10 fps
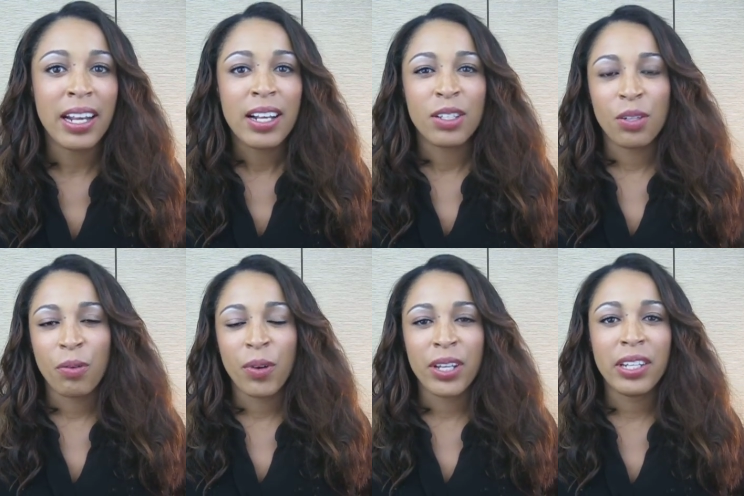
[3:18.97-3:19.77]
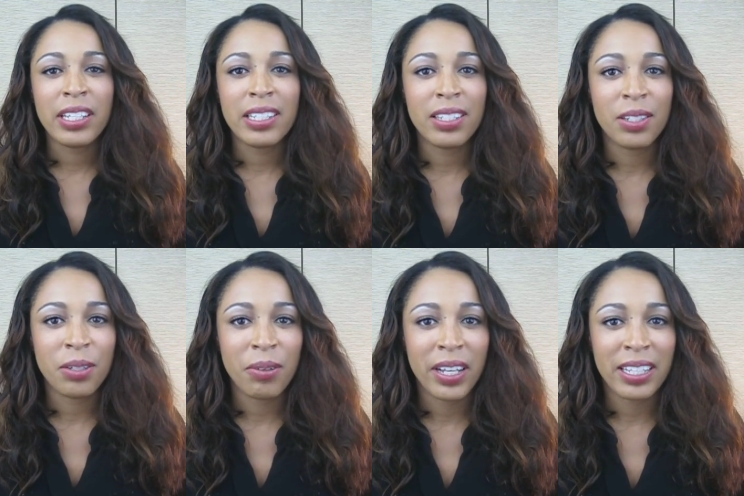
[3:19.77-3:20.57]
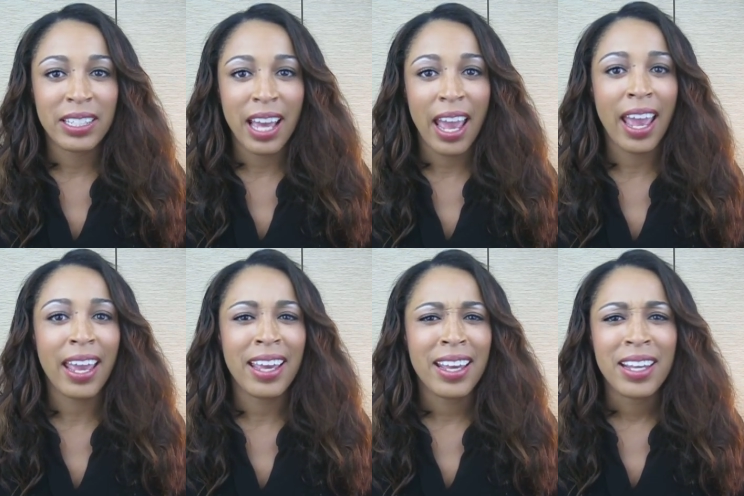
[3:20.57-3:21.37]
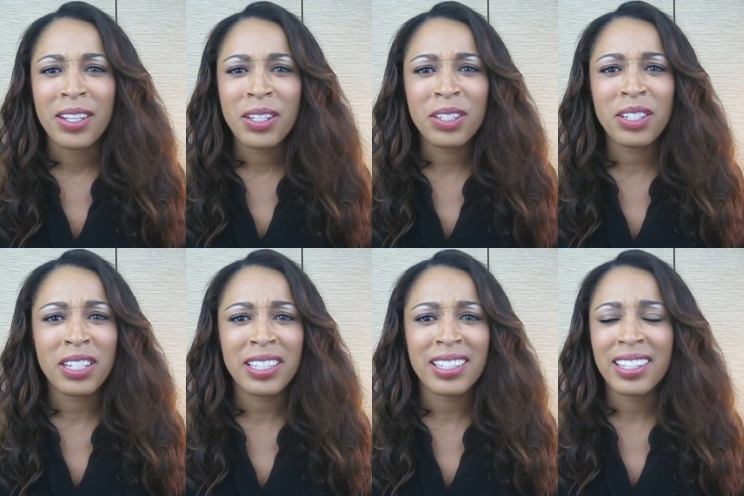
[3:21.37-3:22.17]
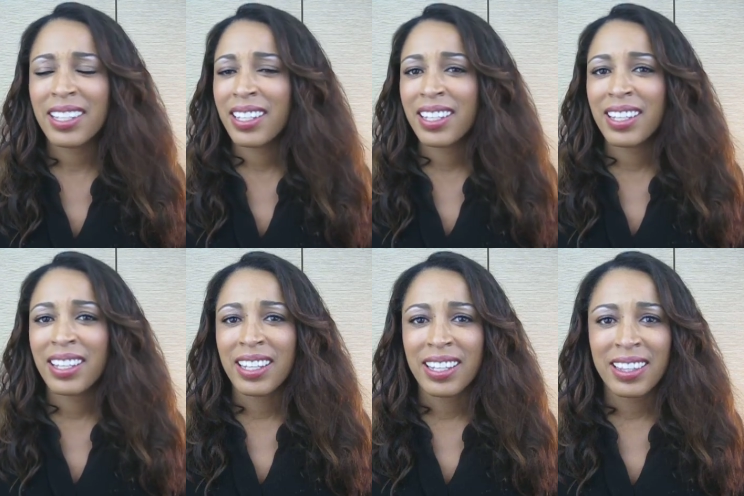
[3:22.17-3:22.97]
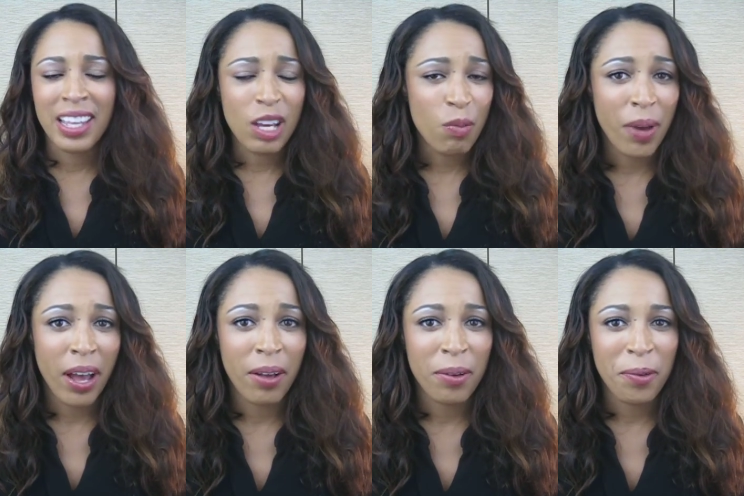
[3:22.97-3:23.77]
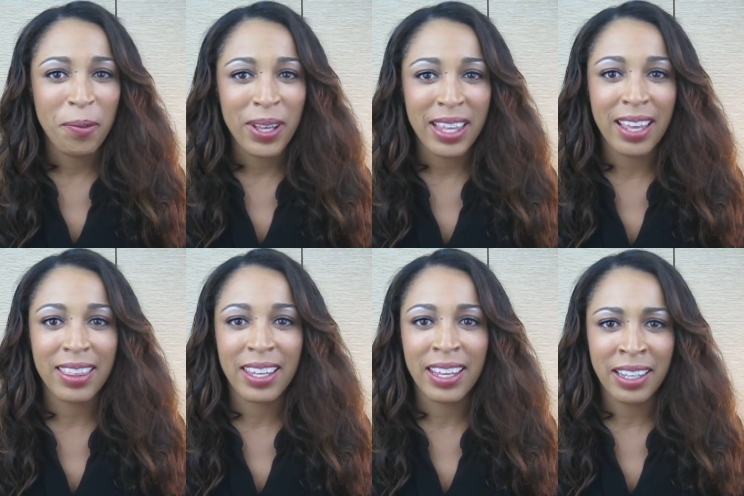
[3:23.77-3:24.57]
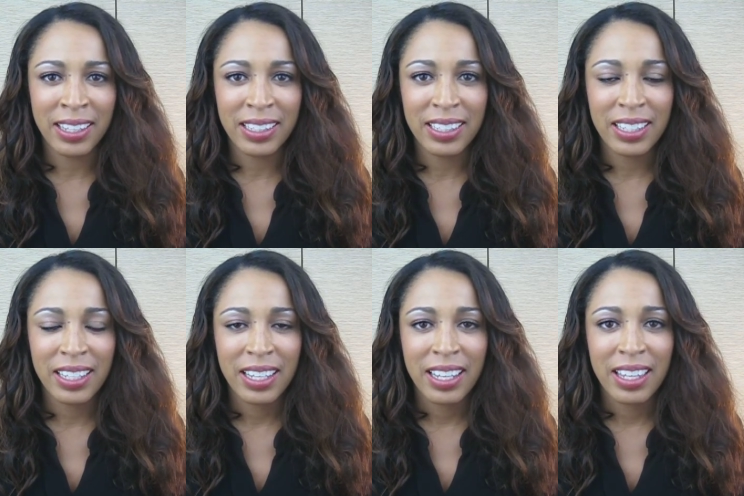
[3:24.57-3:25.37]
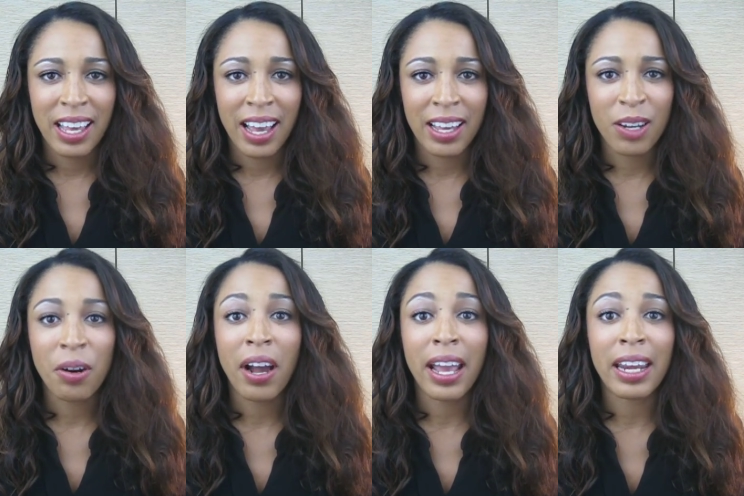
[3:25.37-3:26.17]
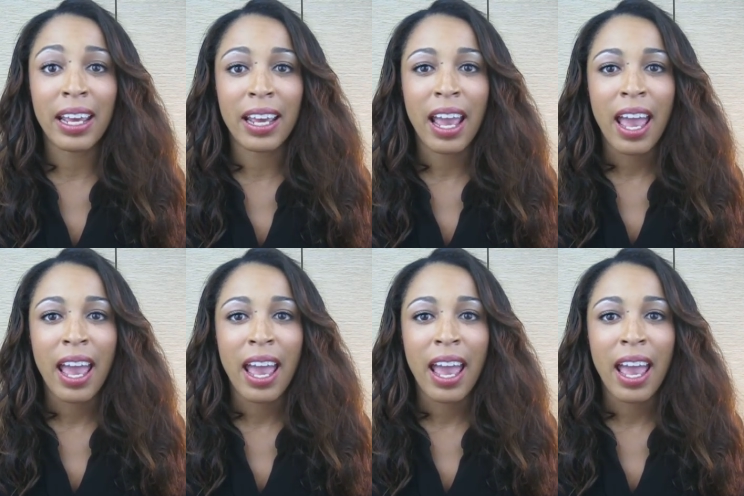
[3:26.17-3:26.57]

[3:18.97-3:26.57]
So what you need to do is, A, you need to just think about what that thing is that you're hiding.